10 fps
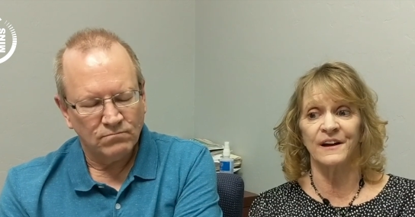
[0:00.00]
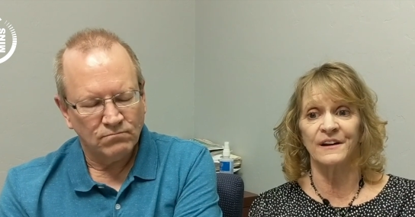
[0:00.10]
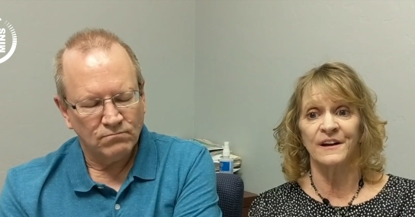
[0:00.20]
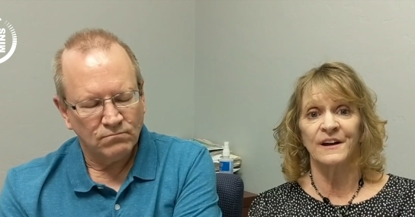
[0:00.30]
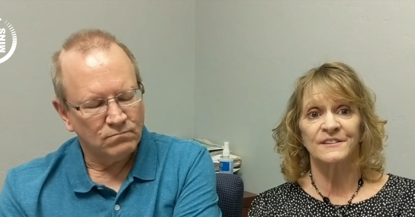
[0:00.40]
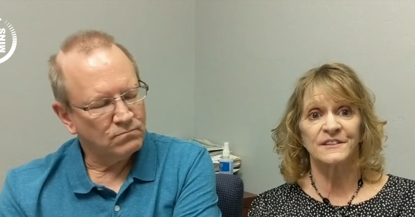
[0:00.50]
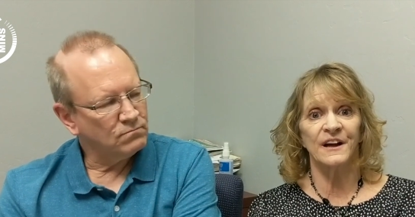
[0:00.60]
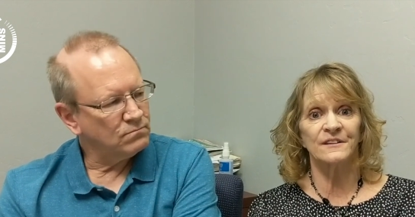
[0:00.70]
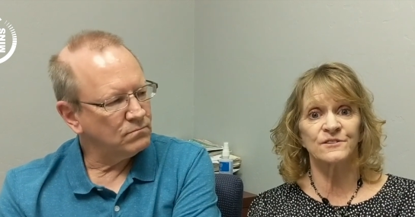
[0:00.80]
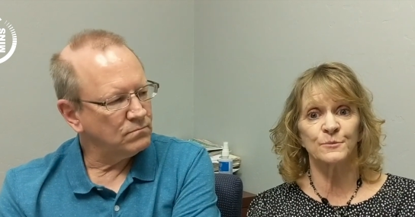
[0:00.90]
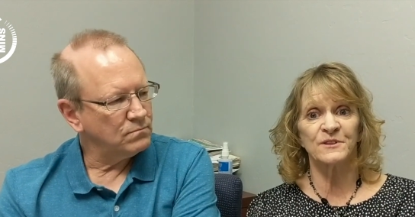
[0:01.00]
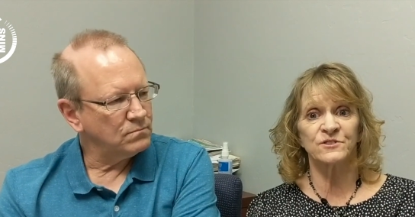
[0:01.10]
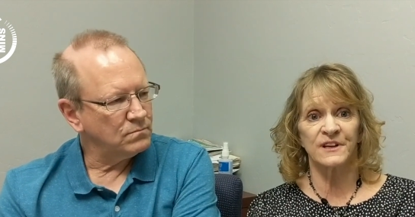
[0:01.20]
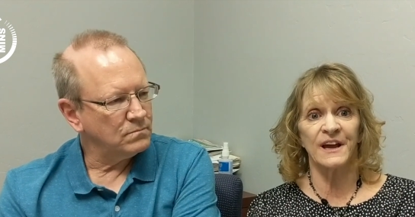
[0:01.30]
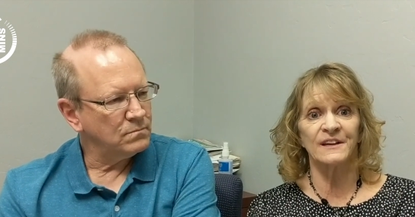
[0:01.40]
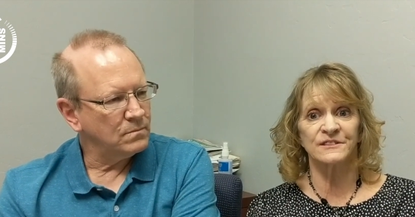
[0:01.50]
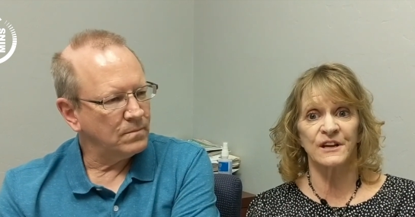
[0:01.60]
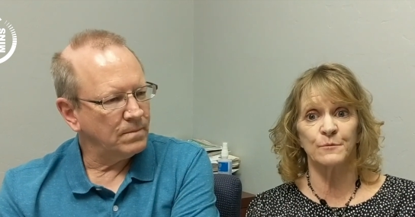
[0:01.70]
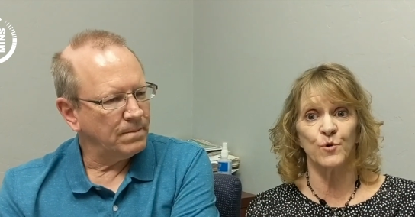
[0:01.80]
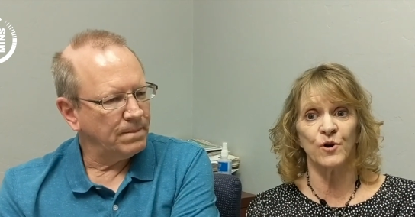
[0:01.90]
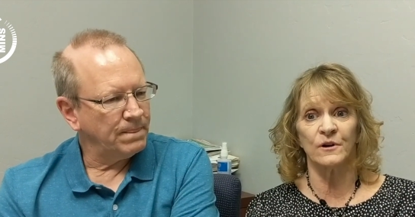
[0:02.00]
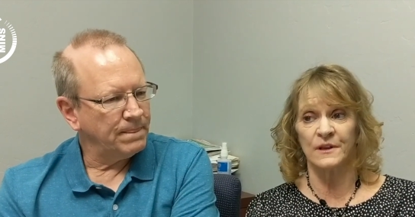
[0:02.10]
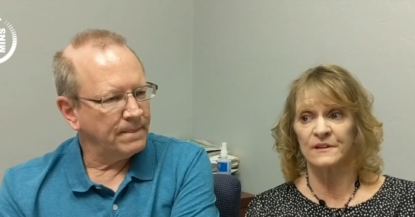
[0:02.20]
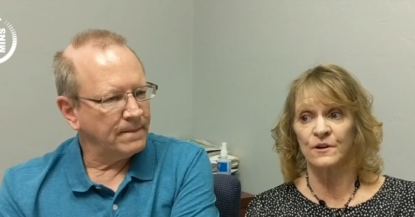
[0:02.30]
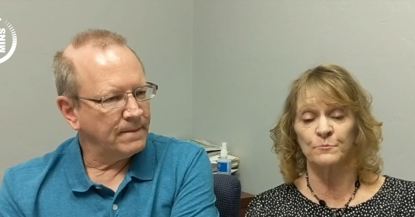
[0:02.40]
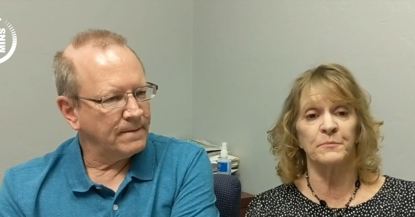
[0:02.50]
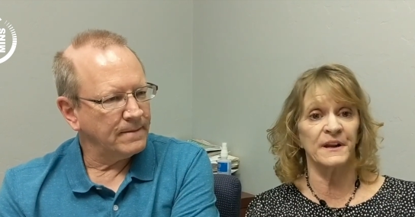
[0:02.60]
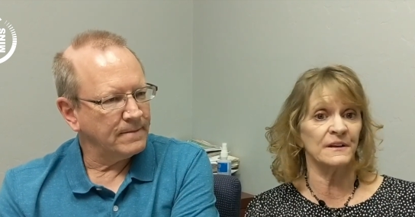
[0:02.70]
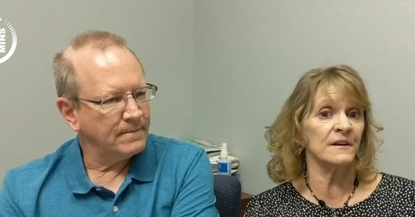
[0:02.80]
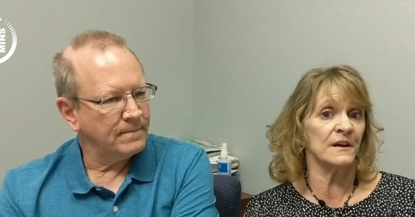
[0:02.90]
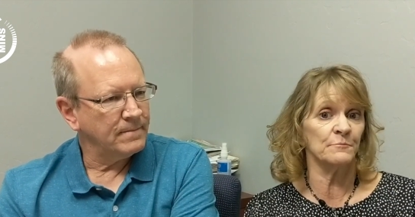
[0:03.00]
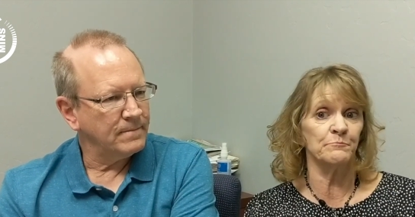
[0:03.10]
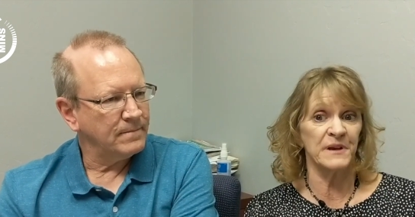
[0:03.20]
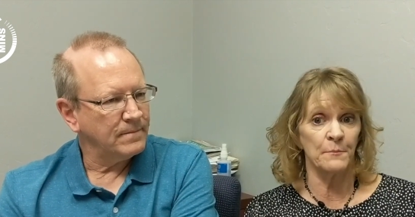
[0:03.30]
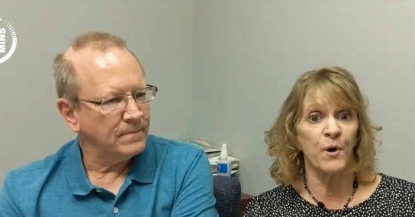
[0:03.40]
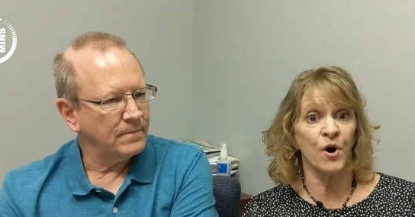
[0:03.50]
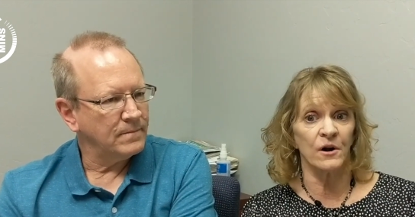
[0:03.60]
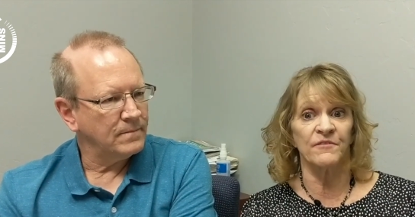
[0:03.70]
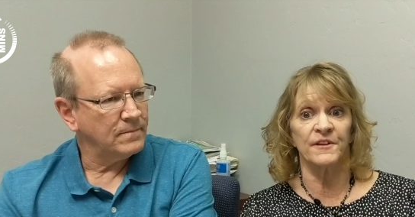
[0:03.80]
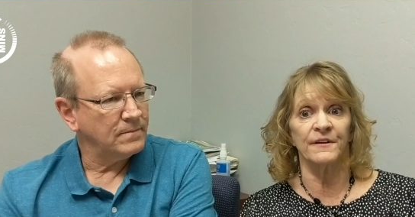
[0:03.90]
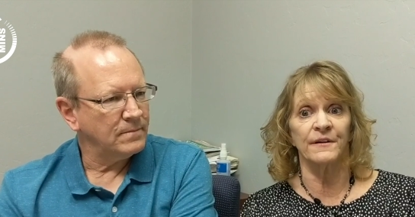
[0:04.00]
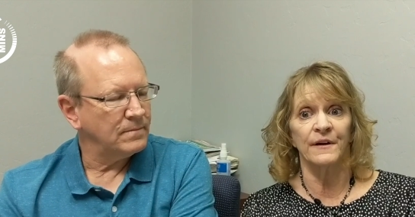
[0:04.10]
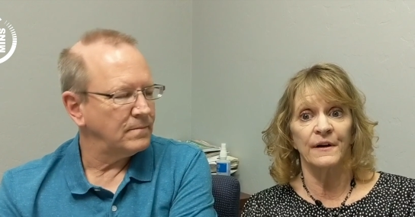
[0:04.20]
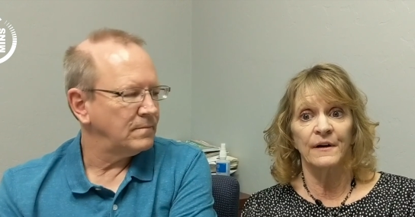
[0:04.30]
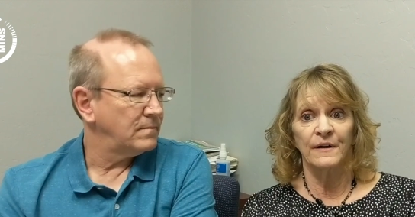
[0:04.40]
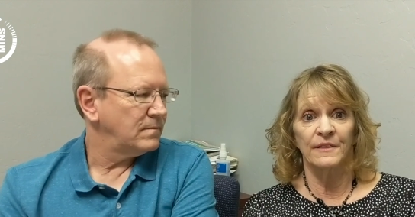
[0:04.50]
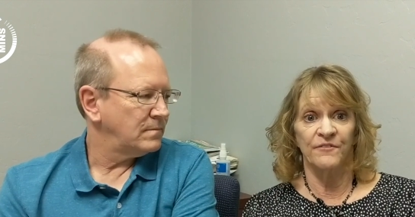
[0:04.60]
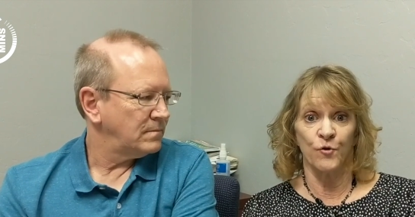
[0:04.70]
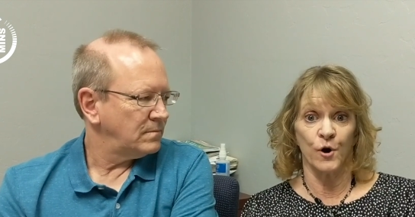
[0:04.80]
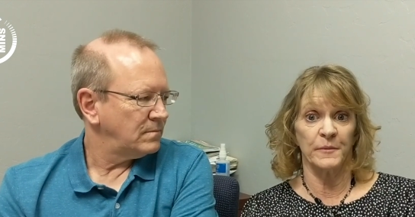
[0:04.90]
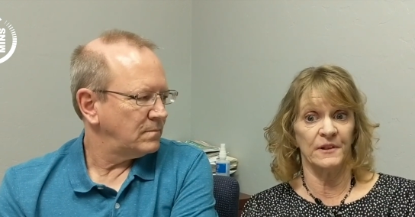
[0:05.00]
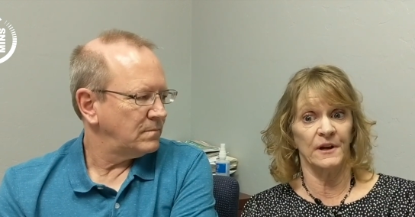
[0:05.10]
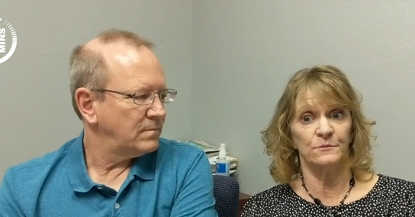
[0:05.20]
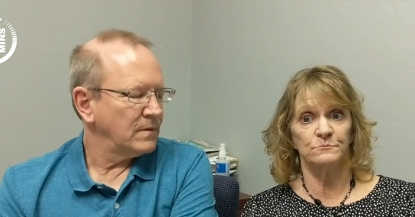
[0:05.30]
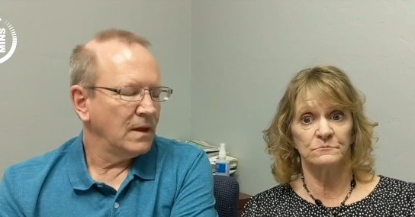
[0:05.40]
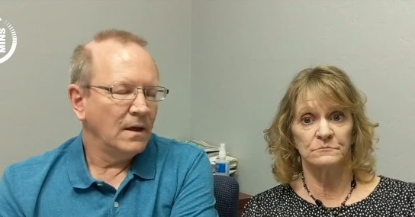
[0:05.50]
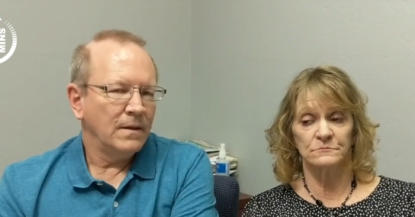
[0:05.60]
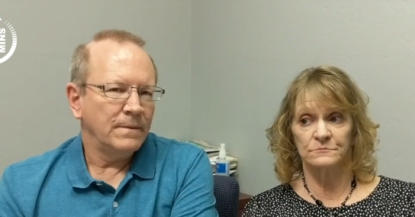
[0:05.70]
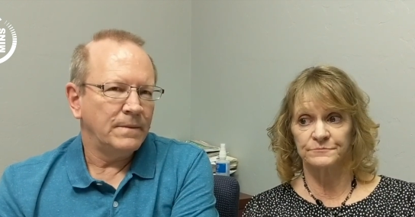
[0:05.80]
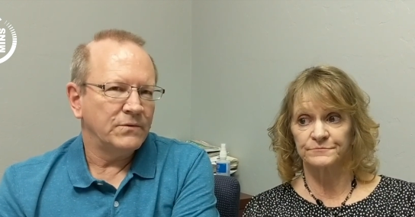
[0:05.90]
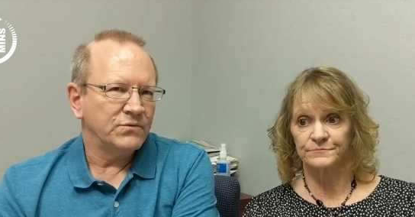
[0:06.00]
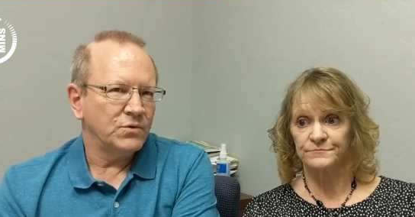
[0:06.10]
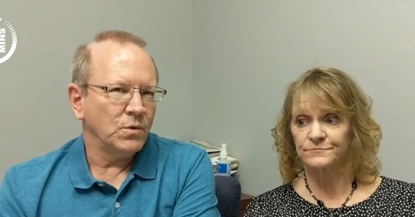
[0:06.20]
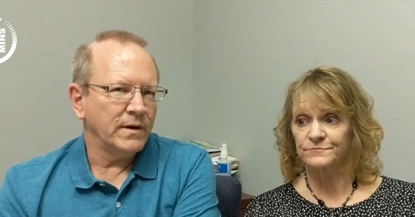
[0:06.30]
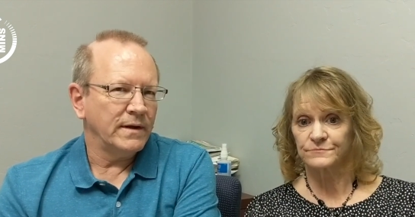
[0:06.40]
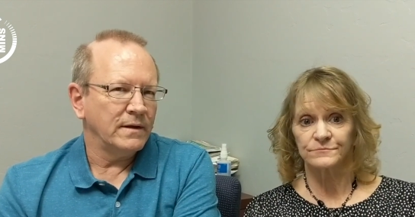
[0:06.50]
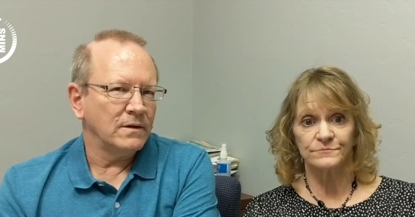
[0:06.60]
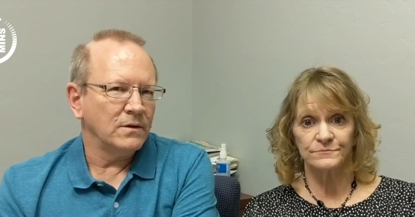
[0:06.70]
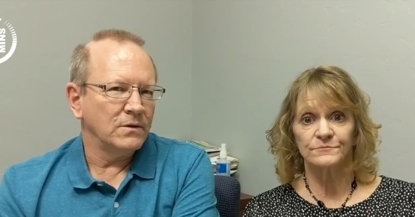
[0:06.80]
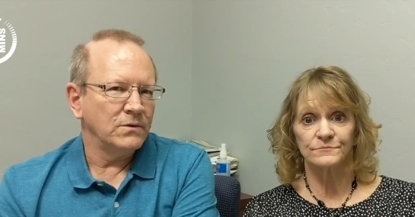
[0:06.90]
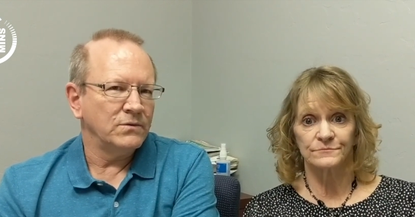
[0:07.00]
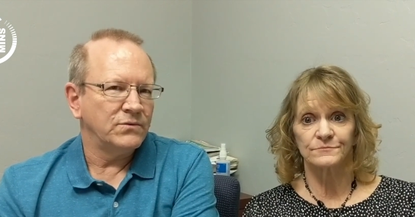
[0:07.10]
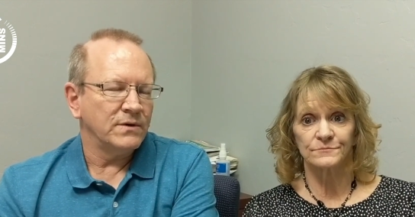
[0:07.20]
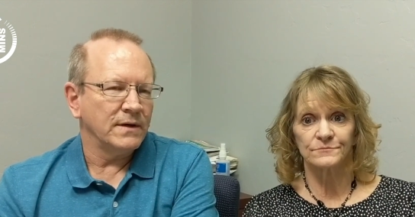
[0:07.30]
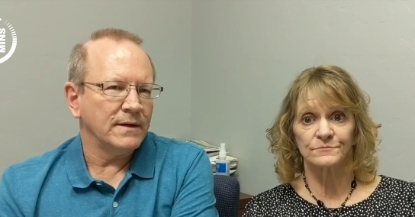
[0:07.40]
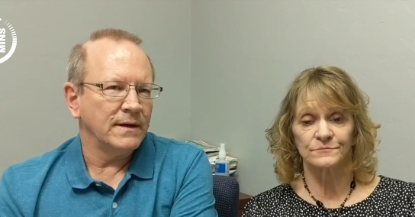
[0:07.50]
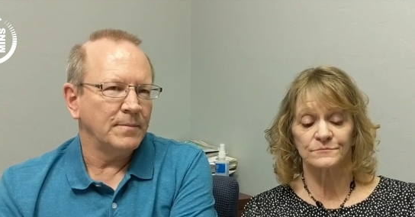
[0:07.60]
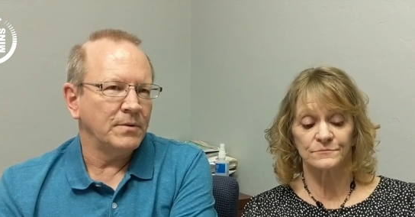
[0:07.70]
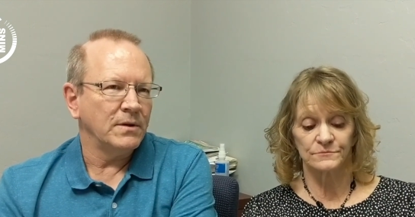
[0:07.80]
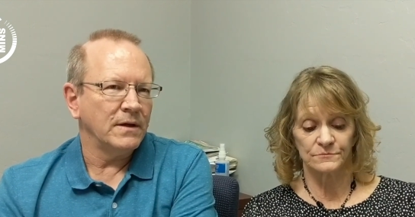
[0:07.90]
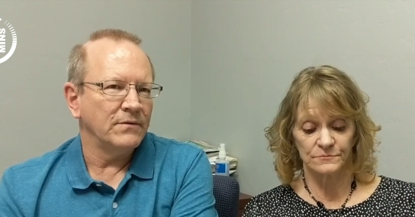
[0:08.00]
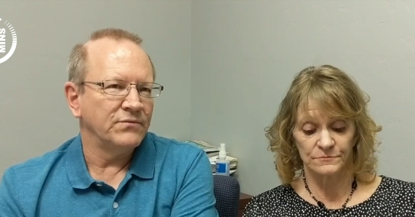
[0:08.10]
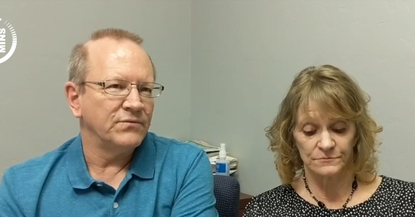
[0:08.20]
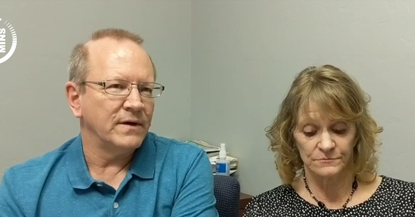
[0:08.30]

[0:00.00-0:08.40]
Speaker 1: uh, it's not so much the case anymore, and but it can be a part of the the formula.
Speaker 2: The story includes a couple of.